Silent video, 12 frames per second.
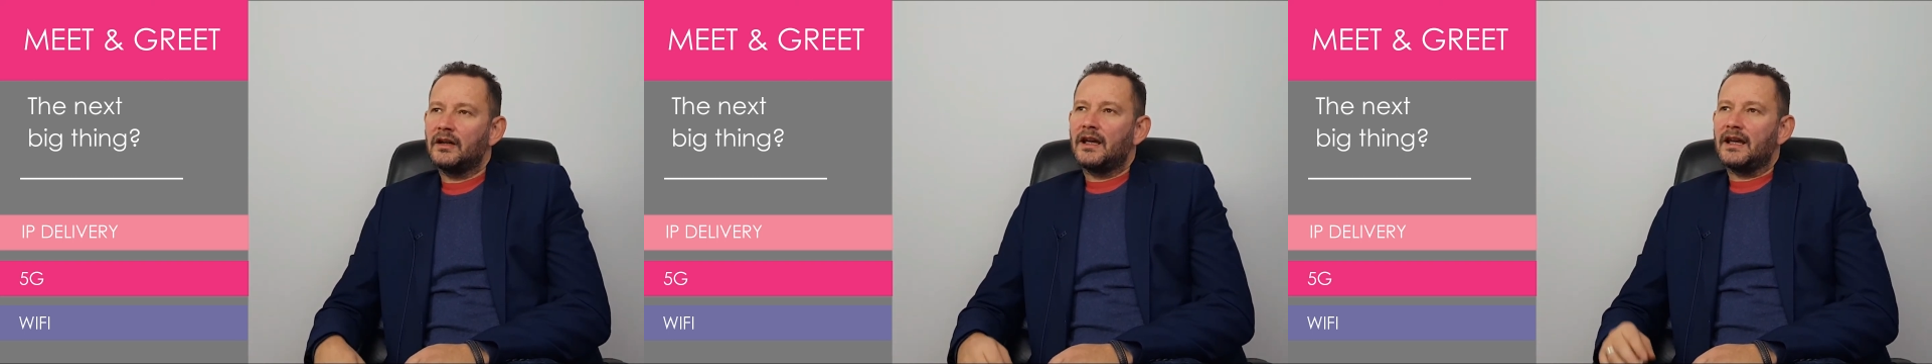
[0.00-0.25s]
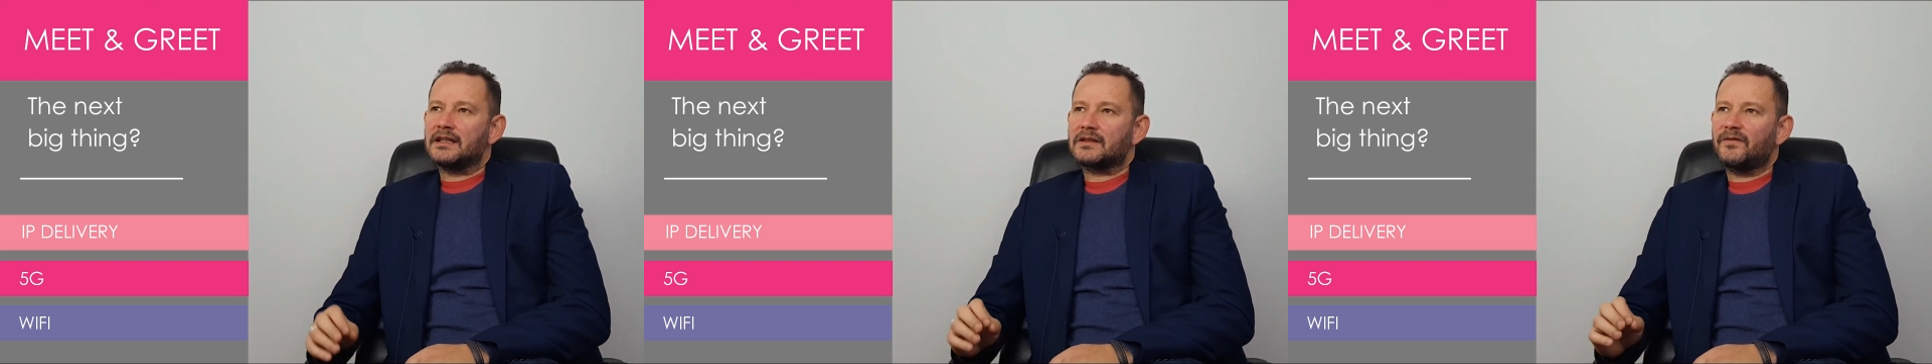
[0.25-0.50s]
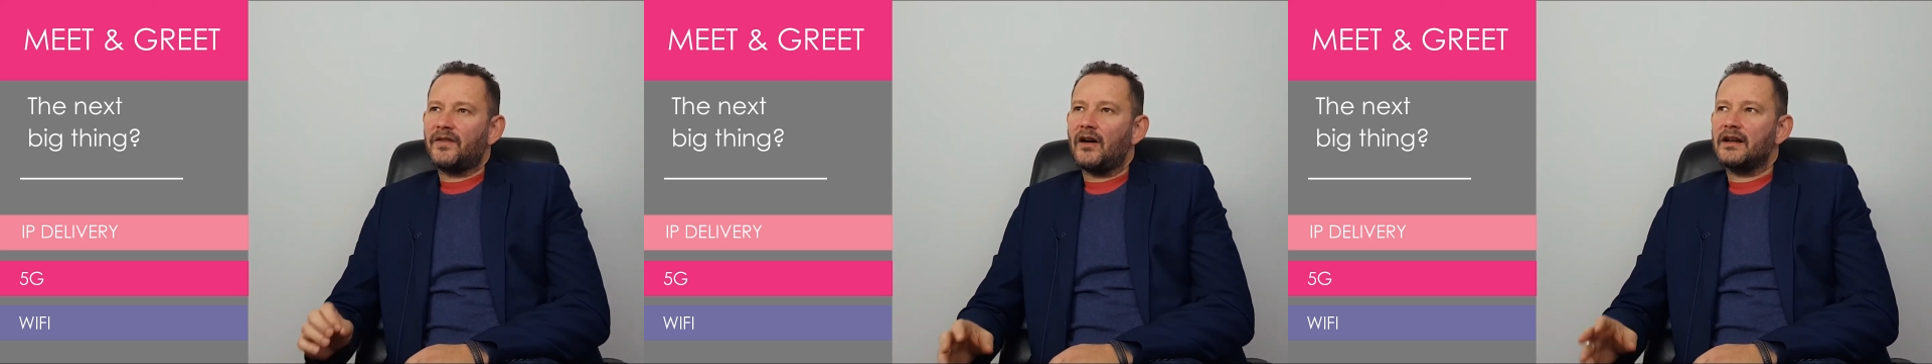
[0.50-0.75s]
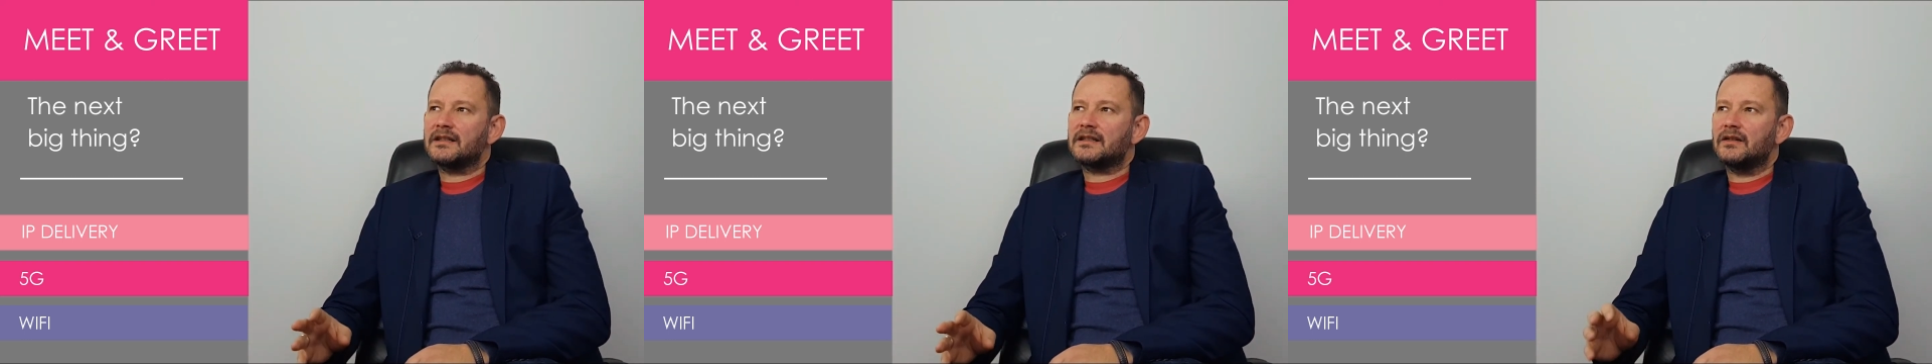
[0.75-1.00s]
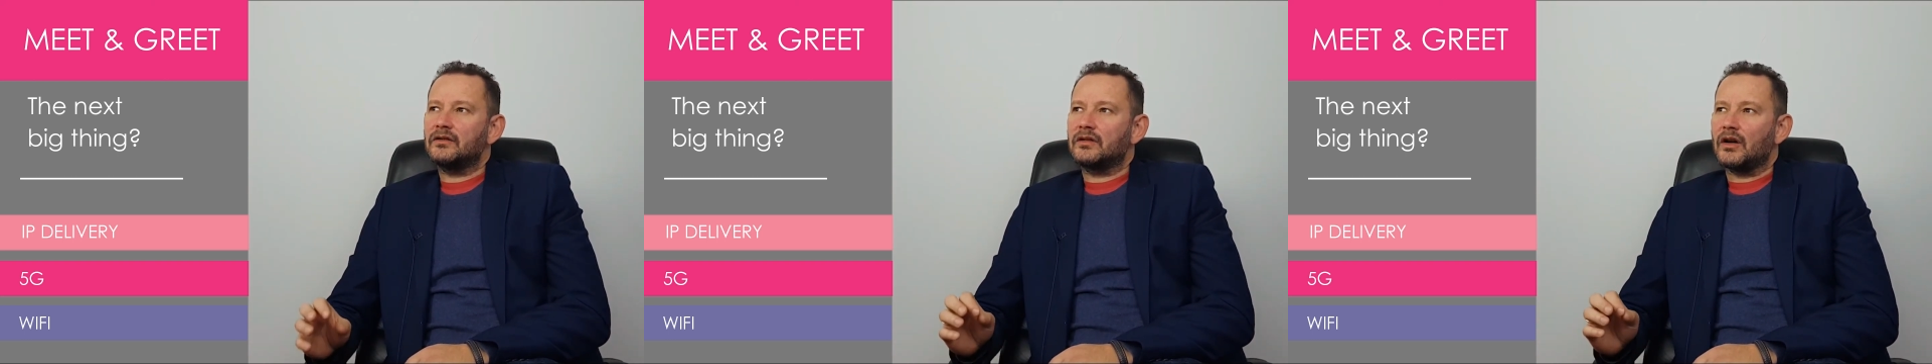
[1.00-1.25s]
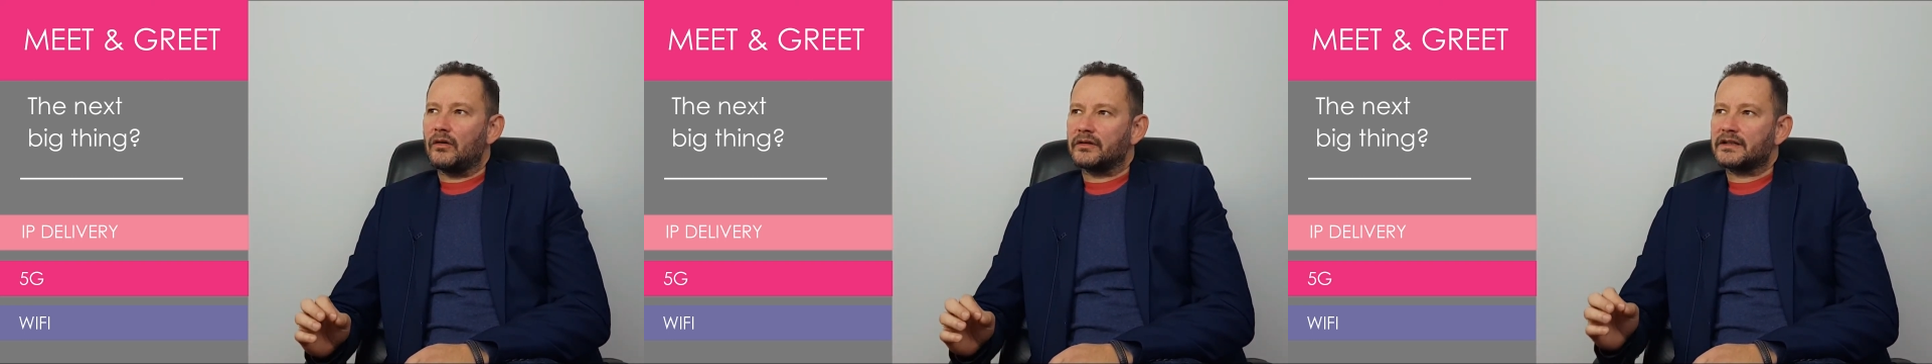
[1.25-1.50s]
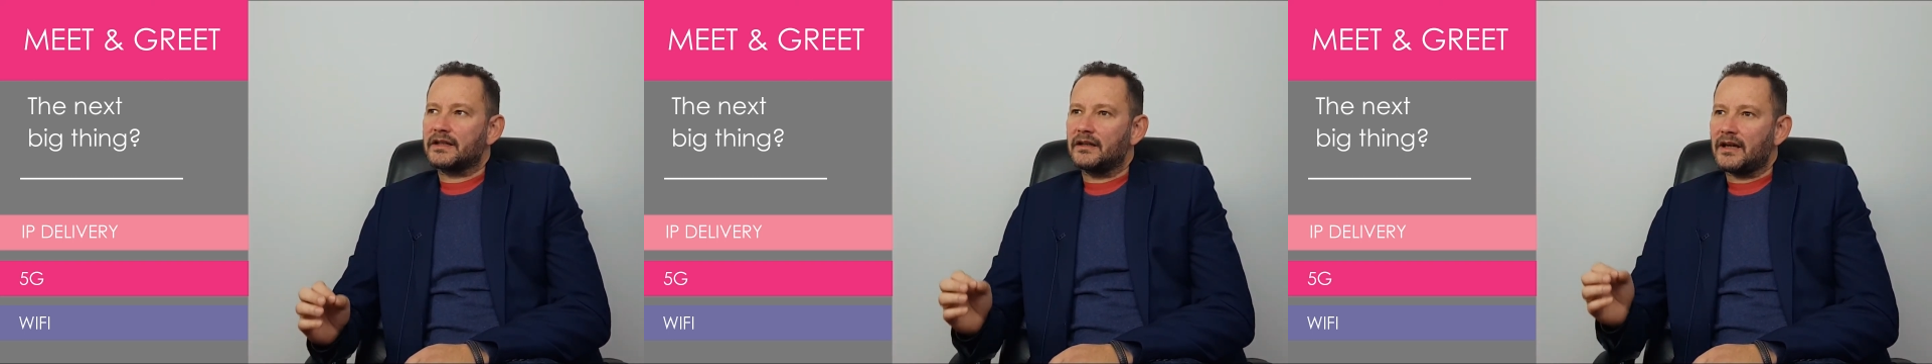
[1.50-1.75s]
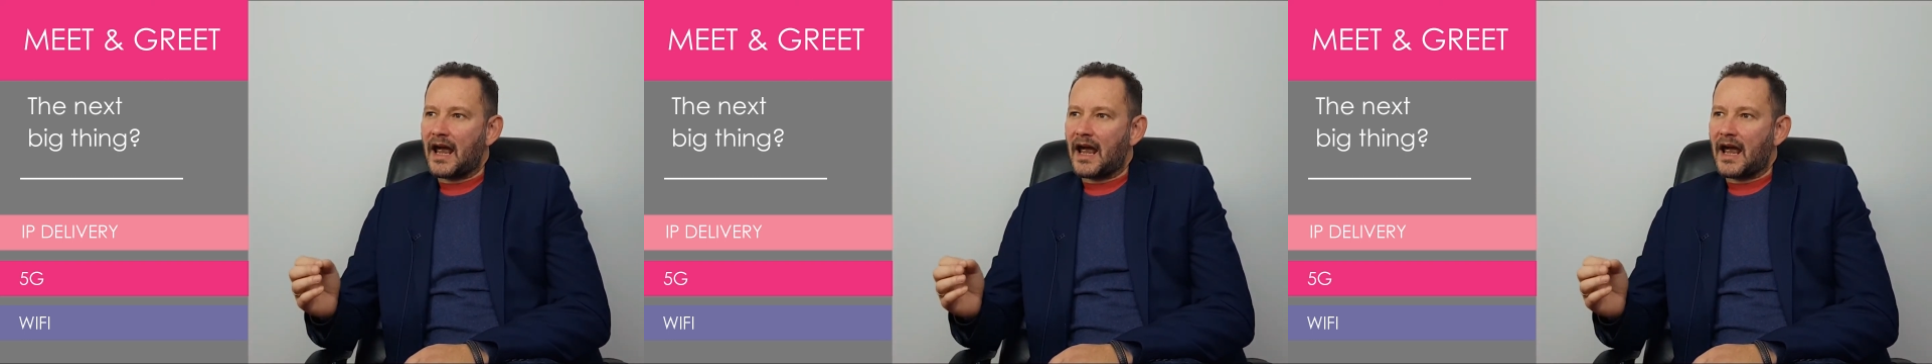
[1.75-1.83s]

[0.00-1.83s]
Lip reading: It's fine to go onto